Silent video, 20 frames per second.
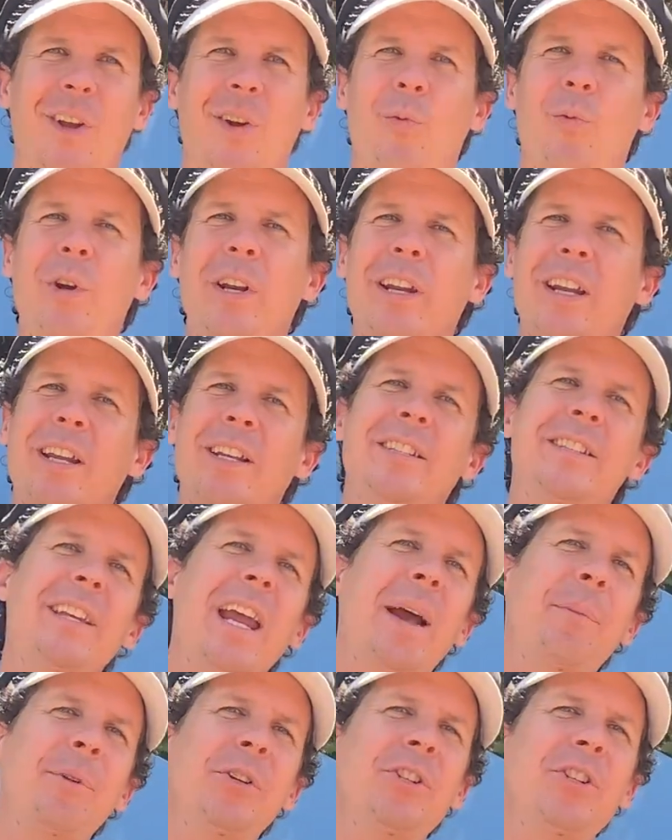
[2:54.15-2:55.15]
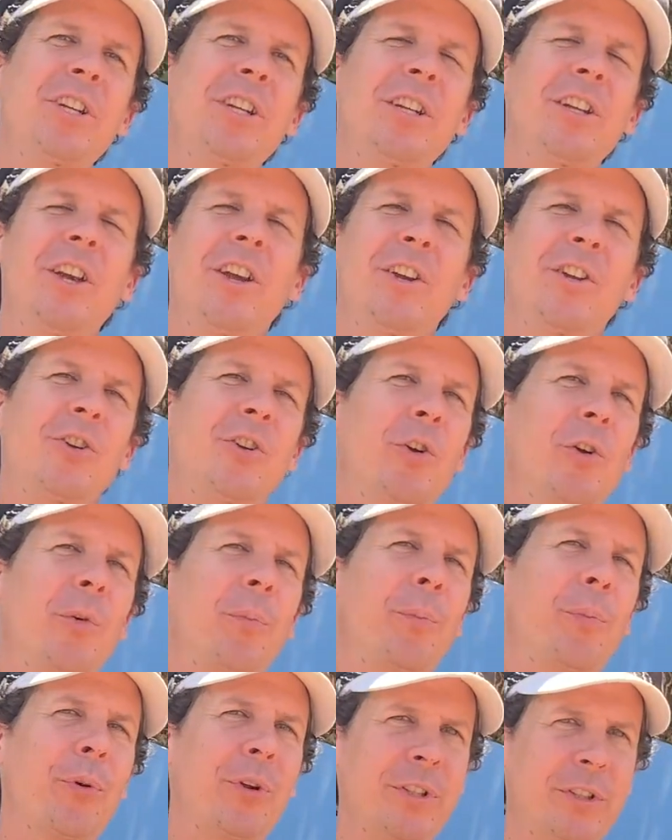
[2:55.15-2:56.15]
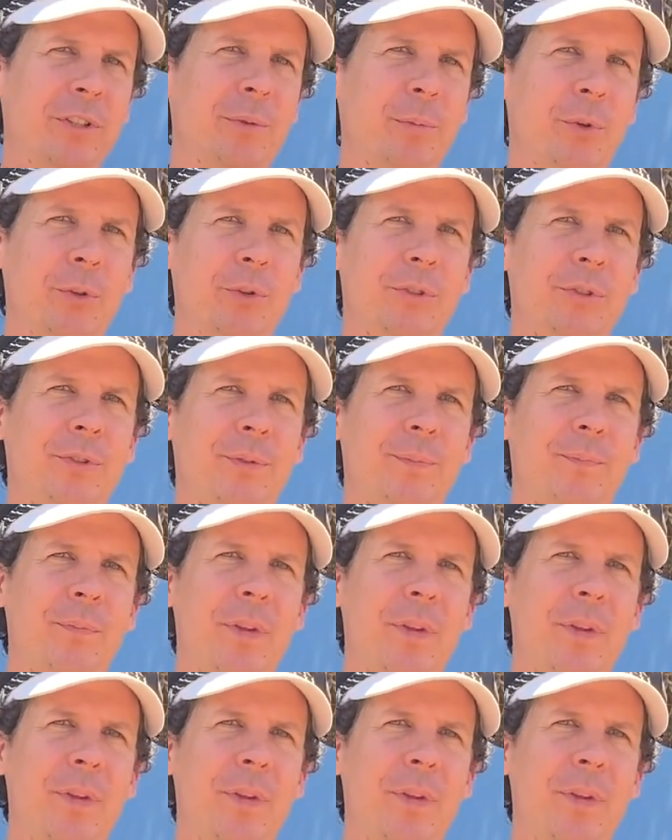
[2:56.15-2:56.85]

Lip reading: When establishing your principles,